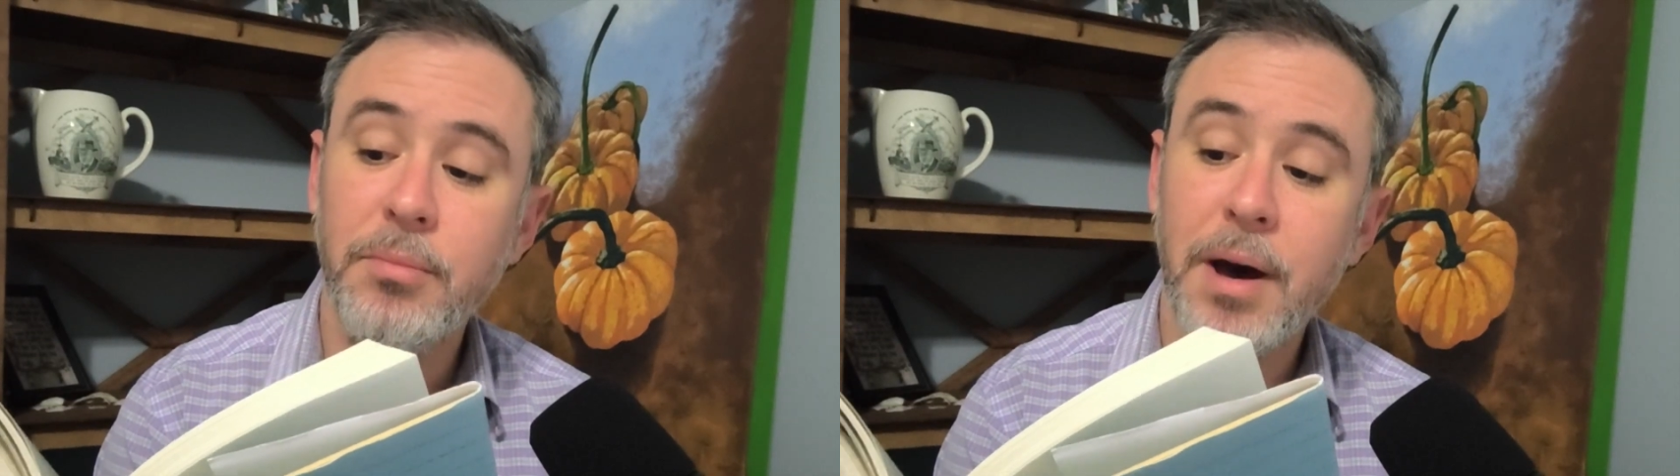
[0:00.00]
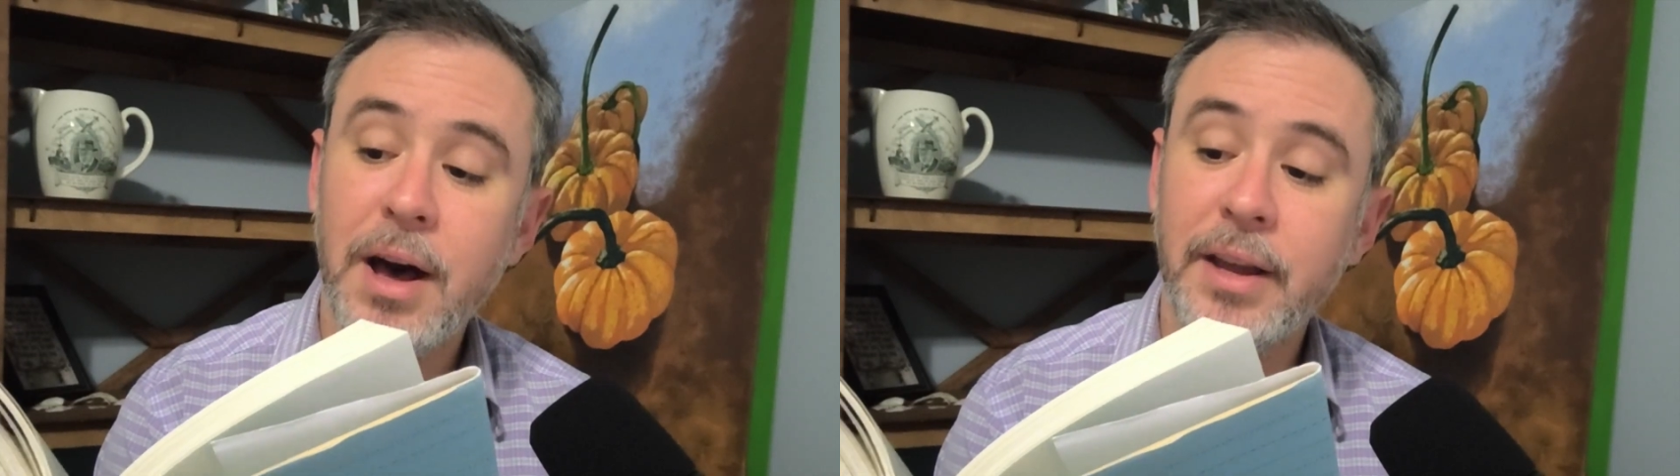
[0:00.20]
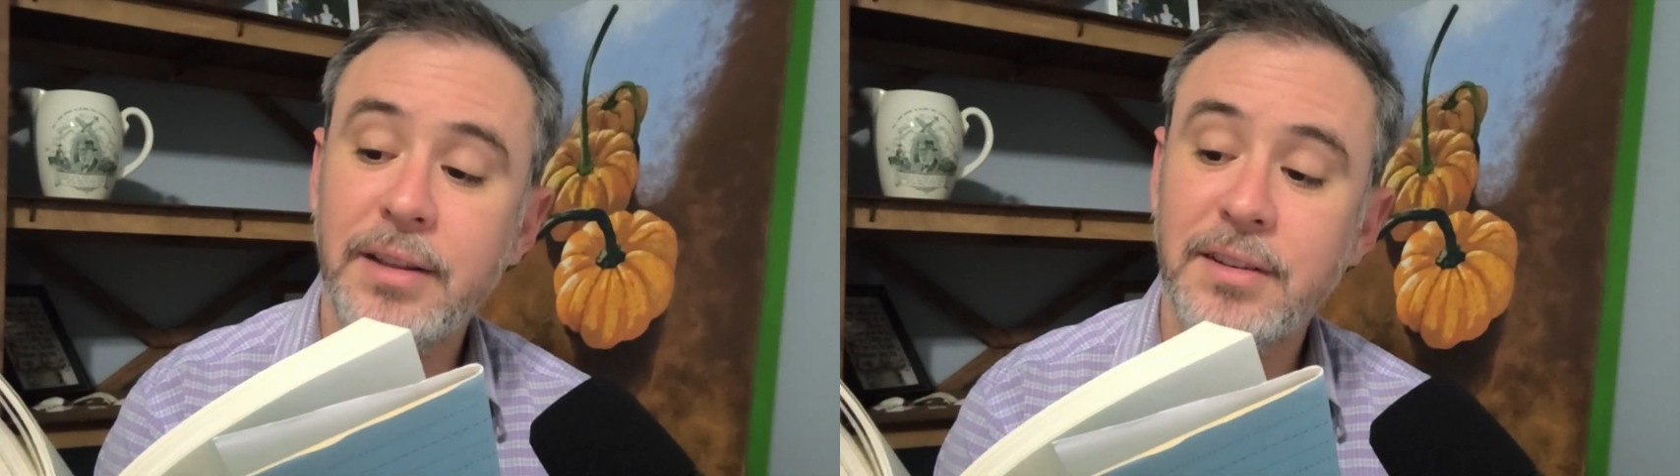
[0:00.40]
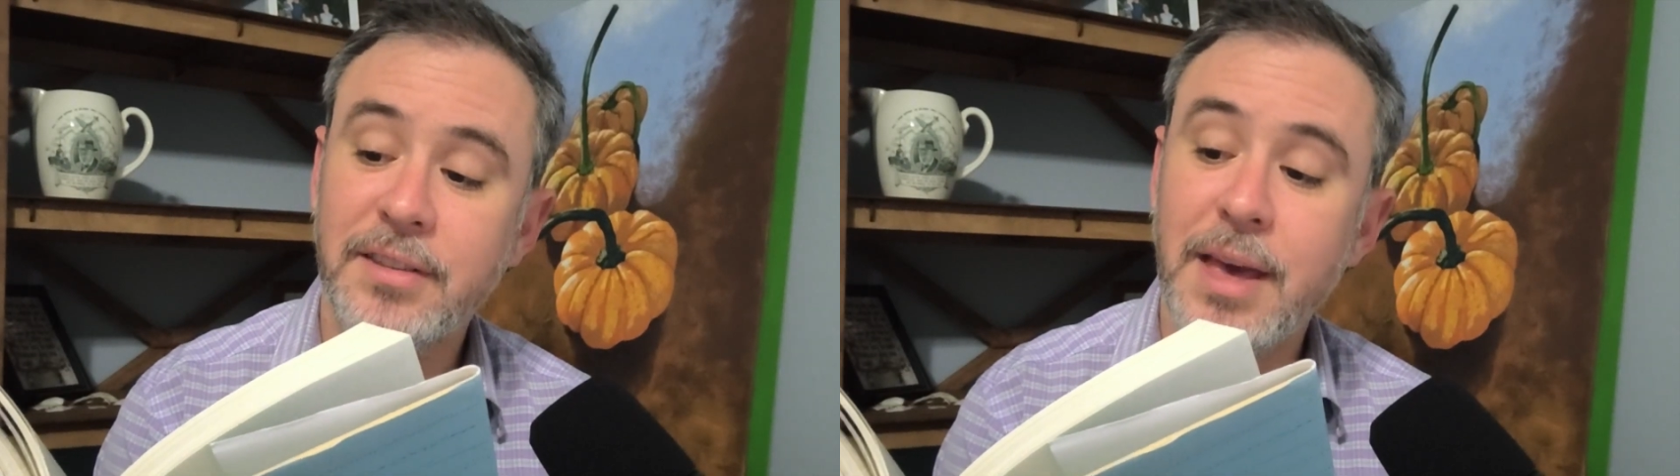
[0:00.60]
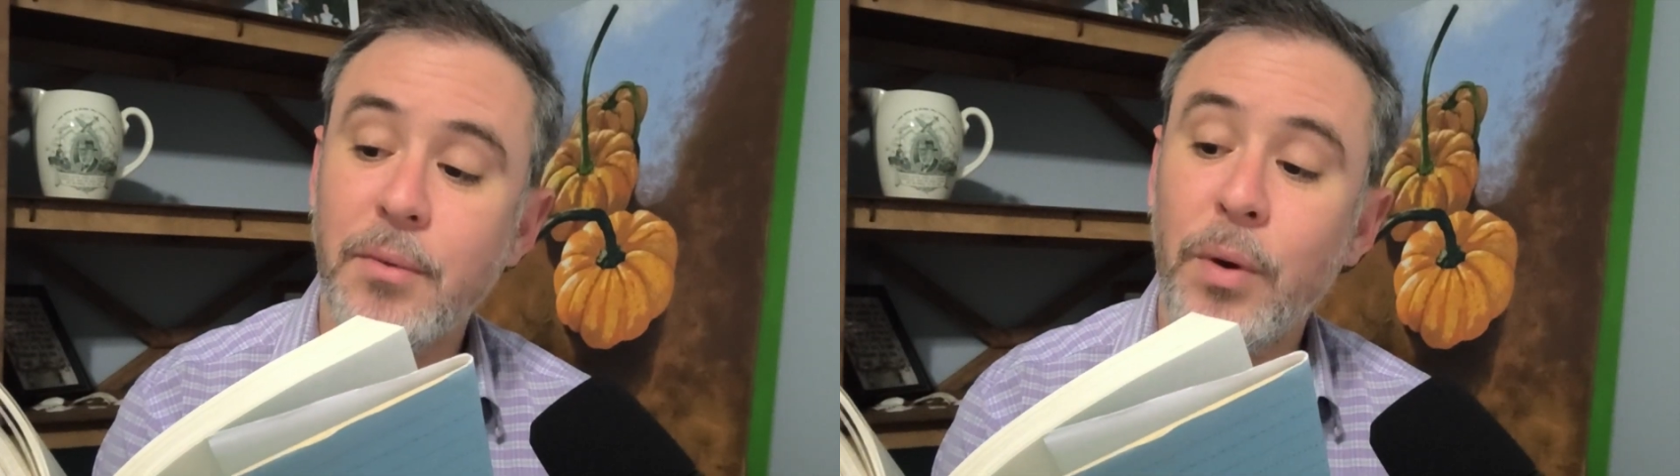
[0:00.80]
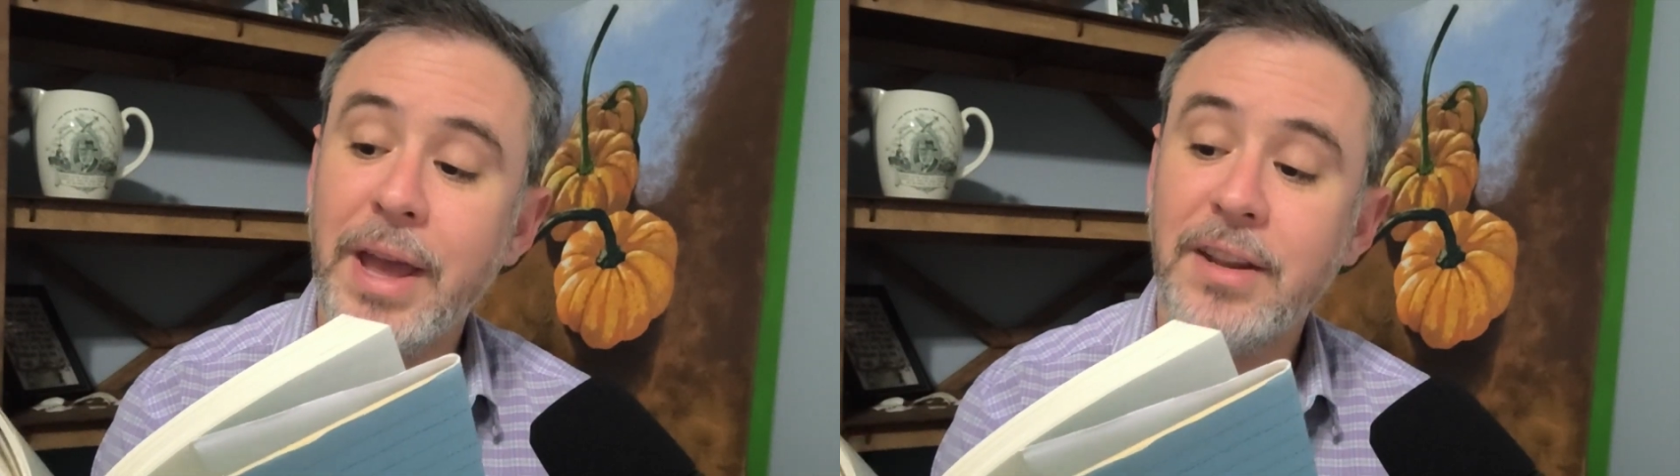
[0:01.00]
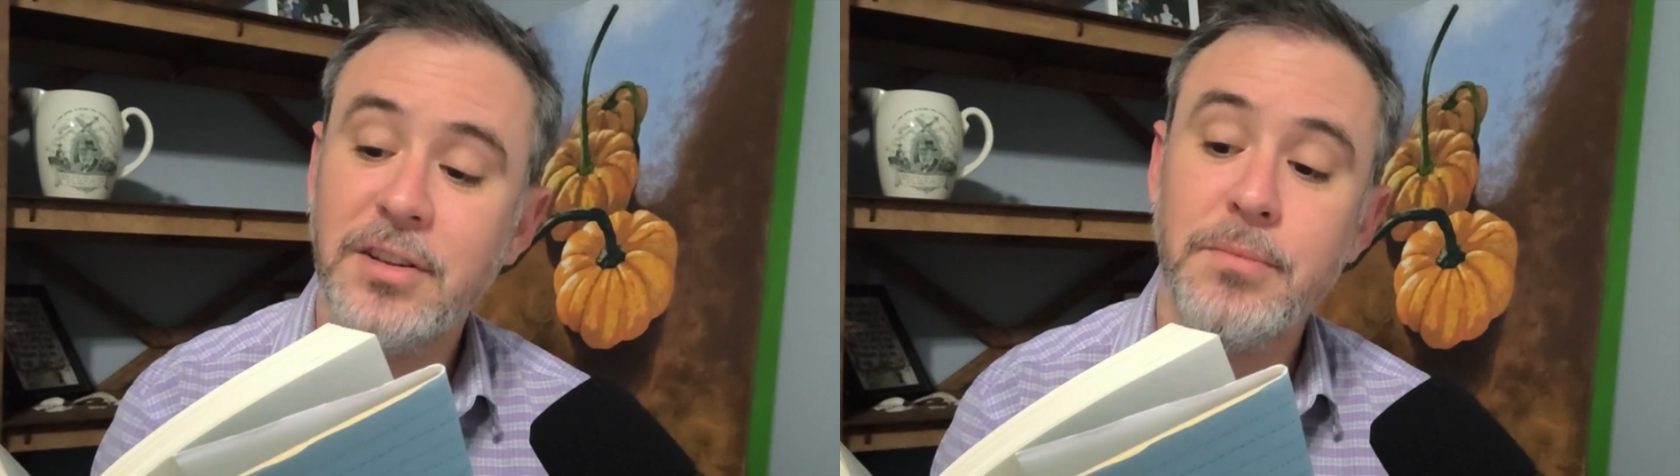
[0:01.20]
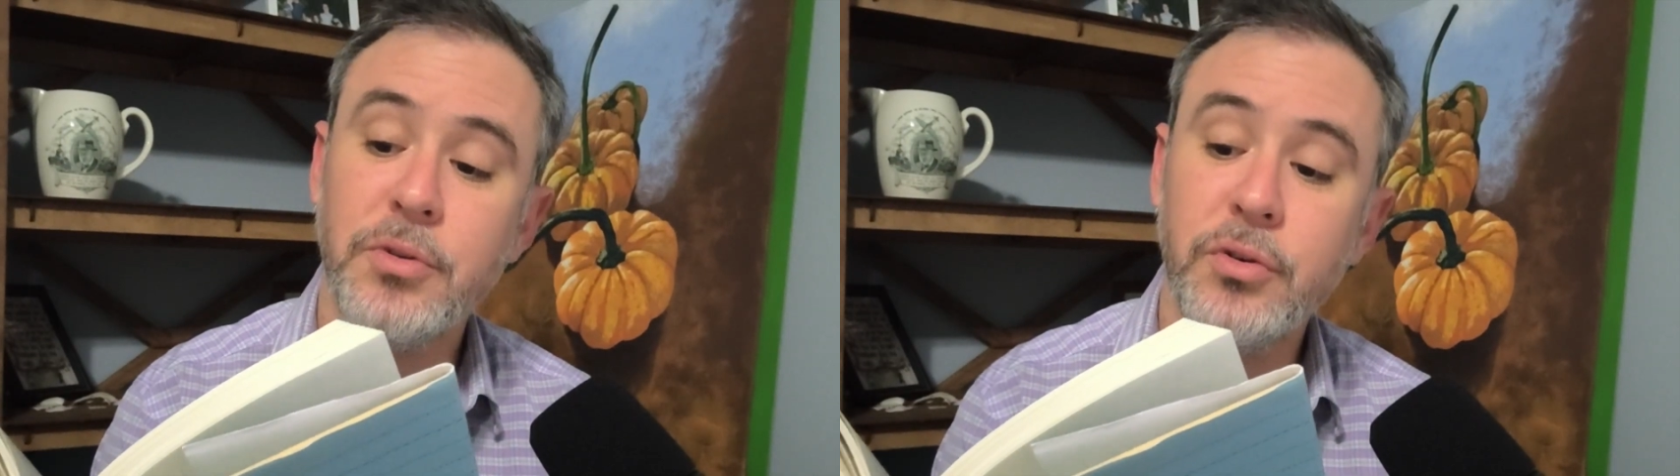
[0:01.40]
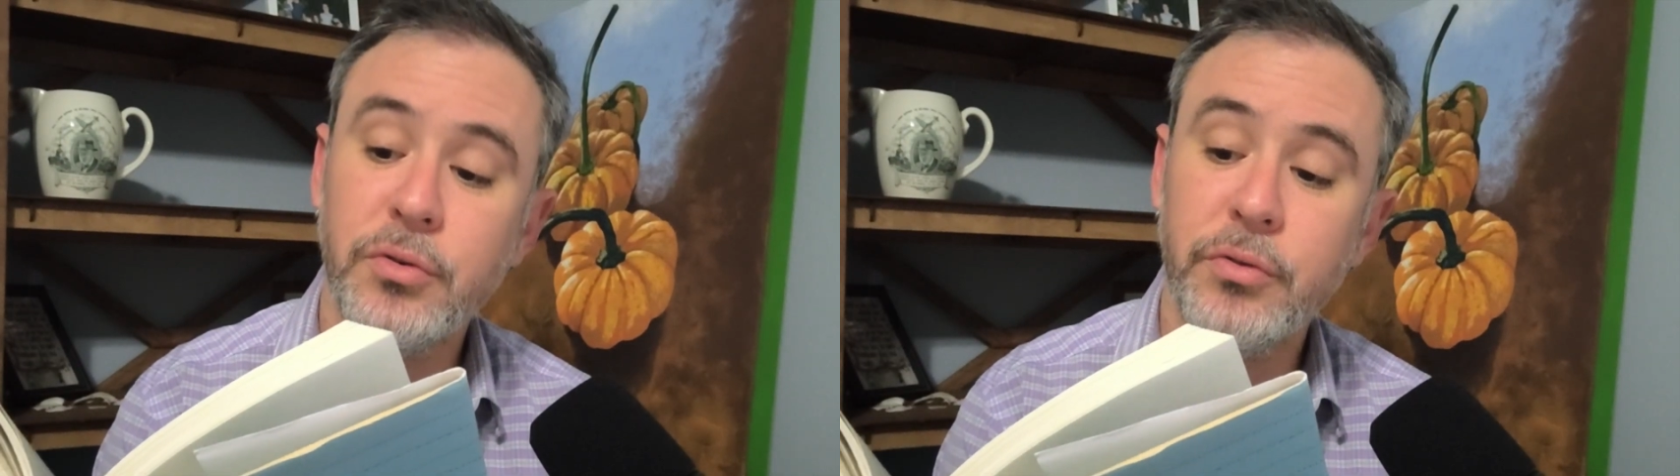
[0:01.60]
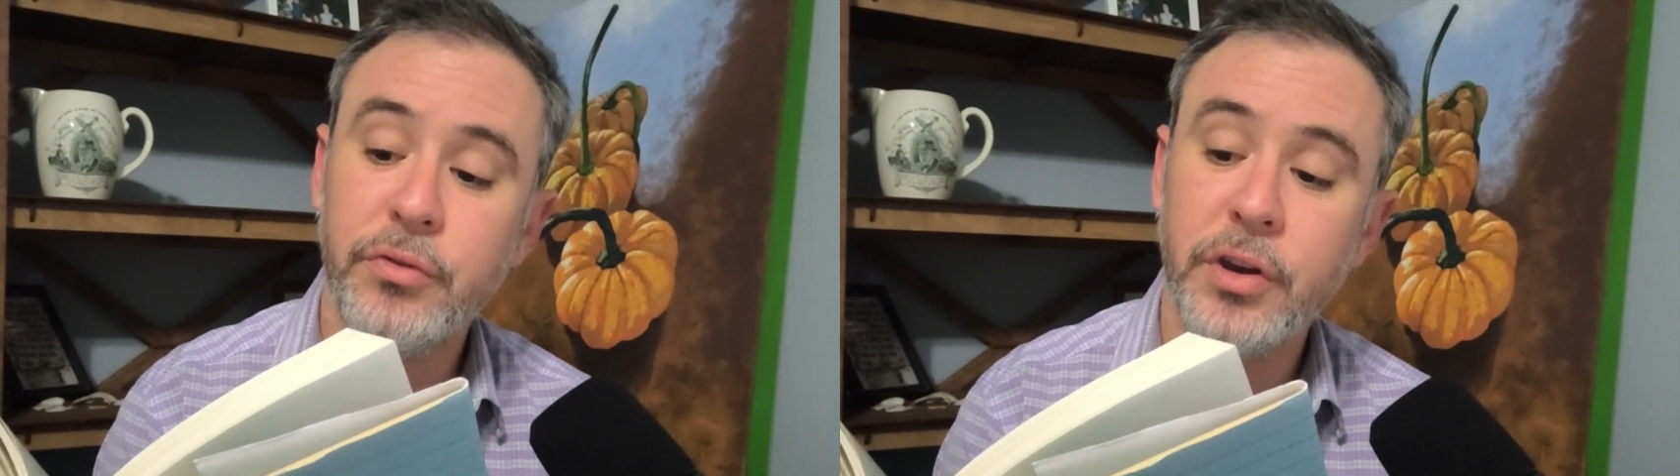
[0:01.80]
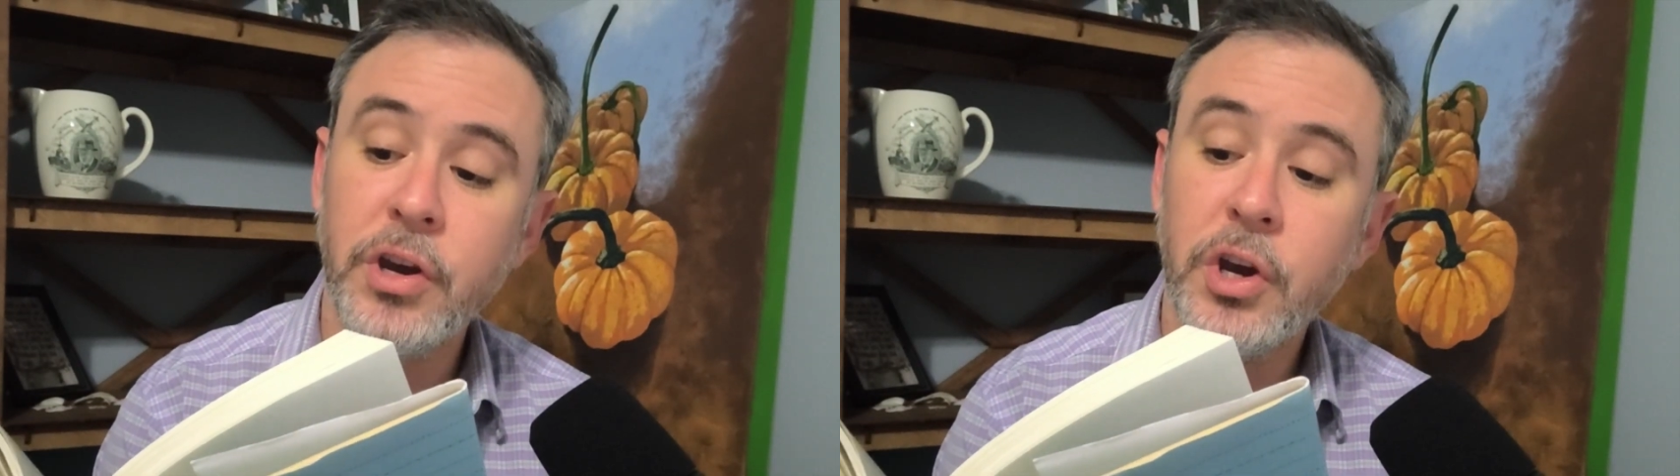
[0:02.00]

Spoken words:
minds that way to move,